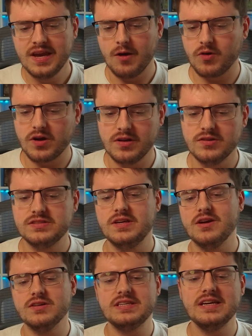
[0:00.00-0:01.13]
And we're going to use
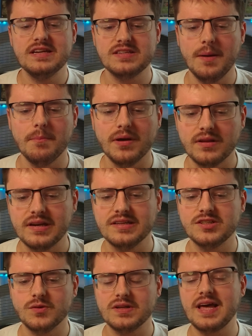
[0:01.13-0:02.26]
Giratina's ability
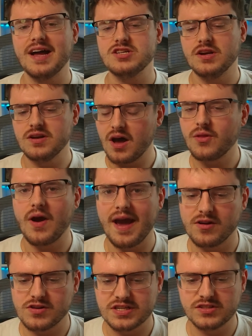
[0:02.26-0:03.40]
to attach another
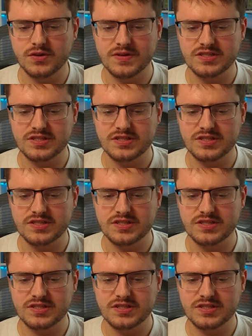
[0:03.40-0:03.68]
energy to,